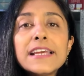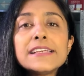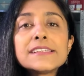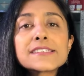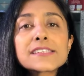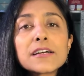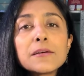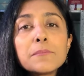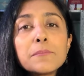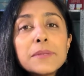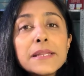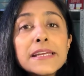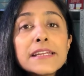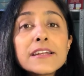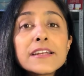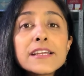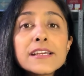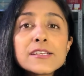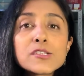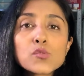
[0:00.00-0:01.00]
he's
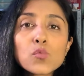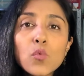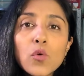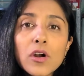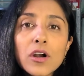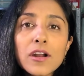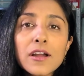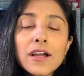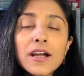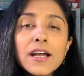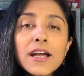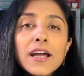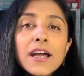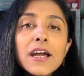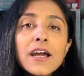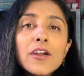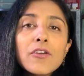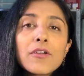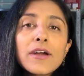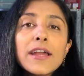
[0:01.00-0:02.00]
completed his work,
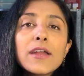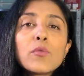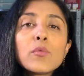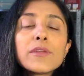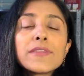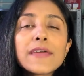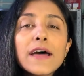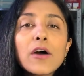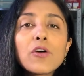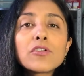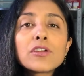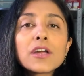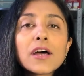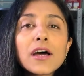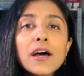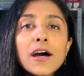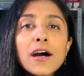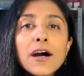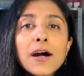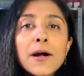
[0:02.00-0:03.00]
right, without
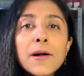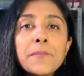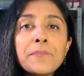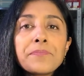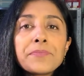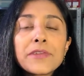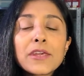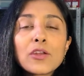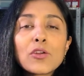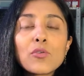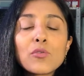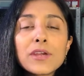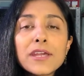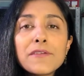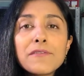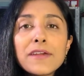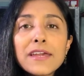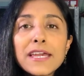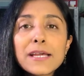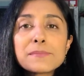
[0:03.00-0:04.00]

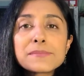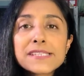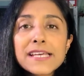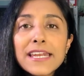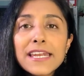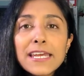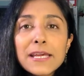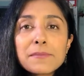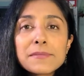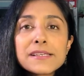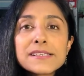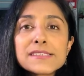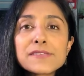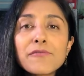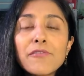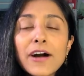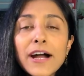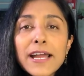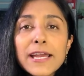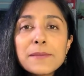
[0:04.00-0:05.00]
sending him these
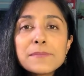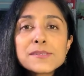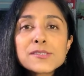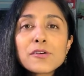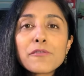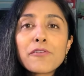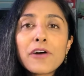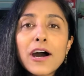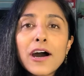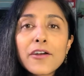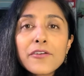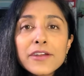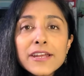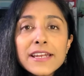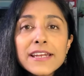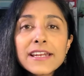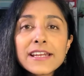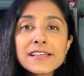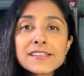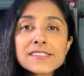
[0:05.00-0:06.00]
vibes of
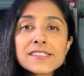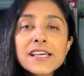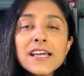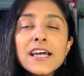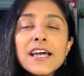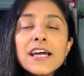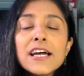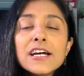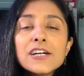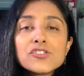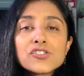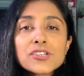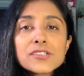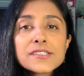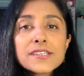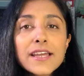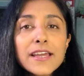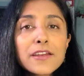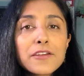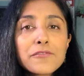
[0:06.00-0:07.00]
hurriedness,
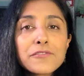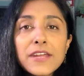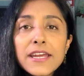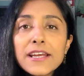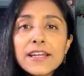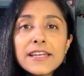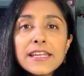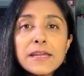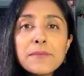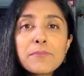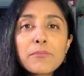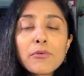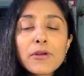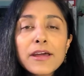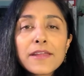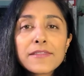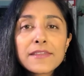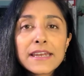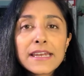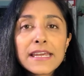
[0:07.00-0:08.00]
just kind of take a deep
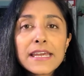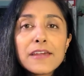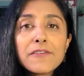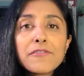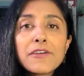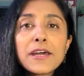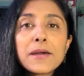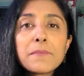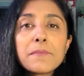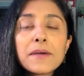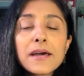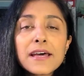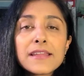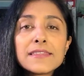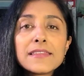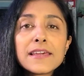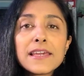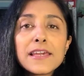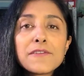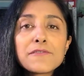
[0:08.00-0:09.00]
breath and give him
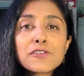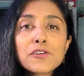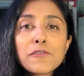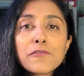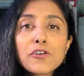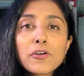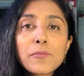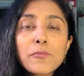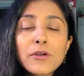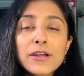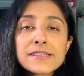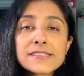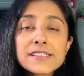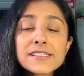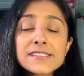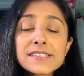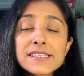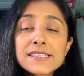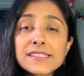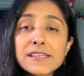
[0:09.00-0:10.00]
the gift of your
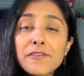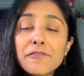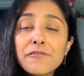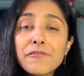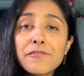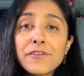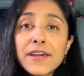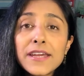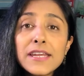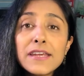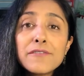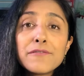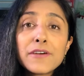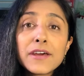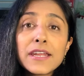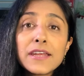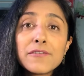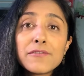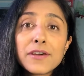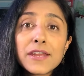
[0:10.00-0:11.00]
presence is a very,
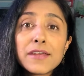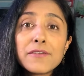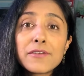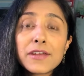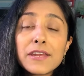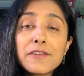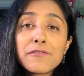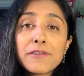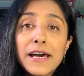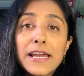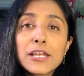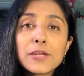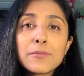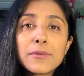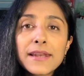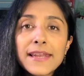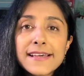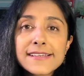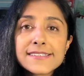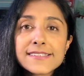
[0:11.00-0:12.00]
very, very, very
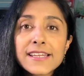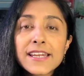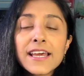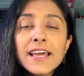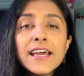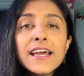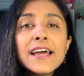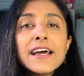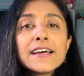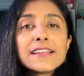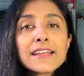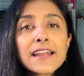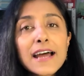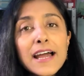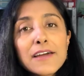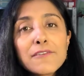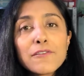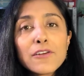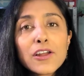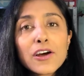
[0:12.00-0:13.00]
valuable lesson that
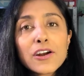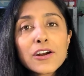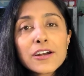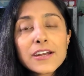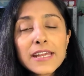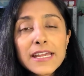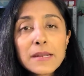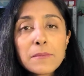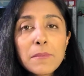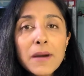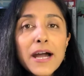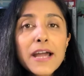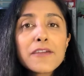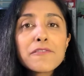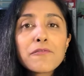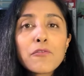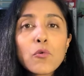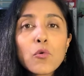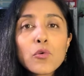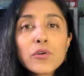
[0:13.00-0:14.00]
I've learned in my
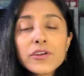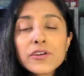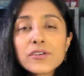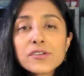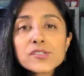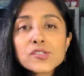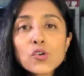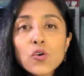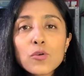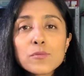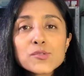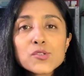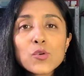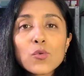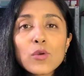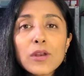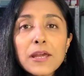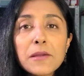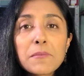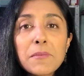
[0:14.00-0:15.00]
4 years
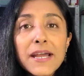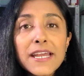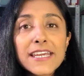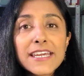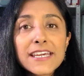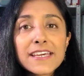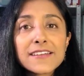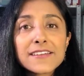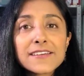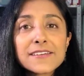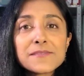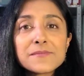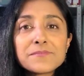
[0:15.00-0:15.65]
homeschooling my kid.